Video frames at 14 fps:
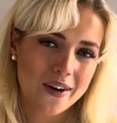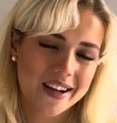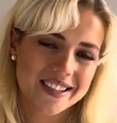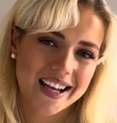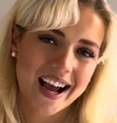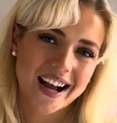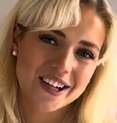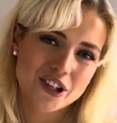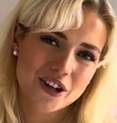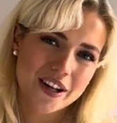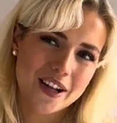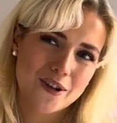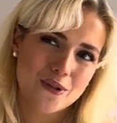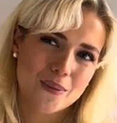it's
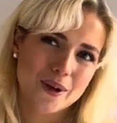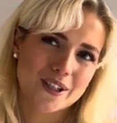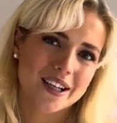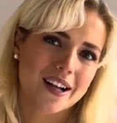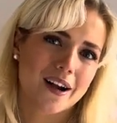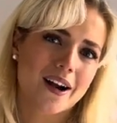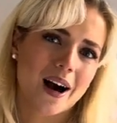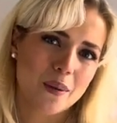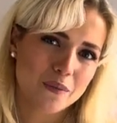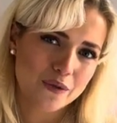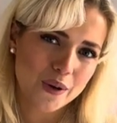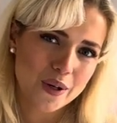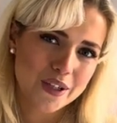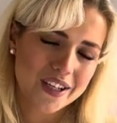actually almost like a
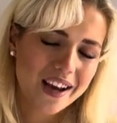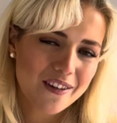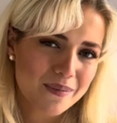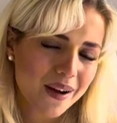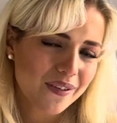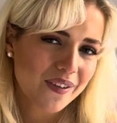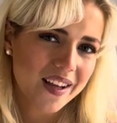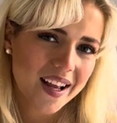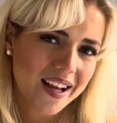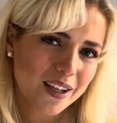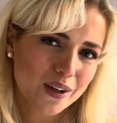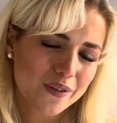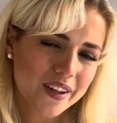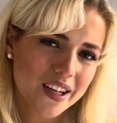comfort to have my feet
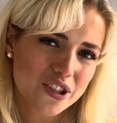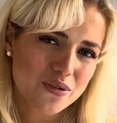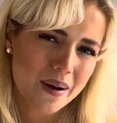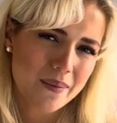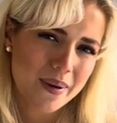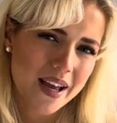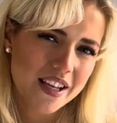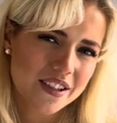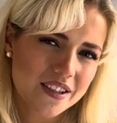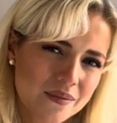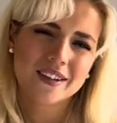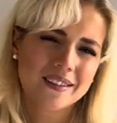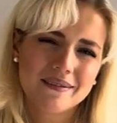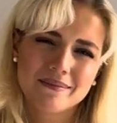hanging off the edge of my bed.
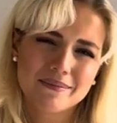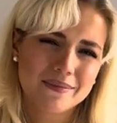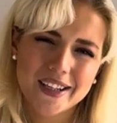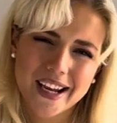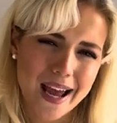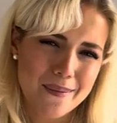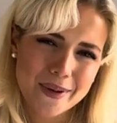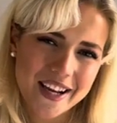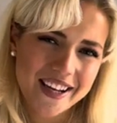You get me?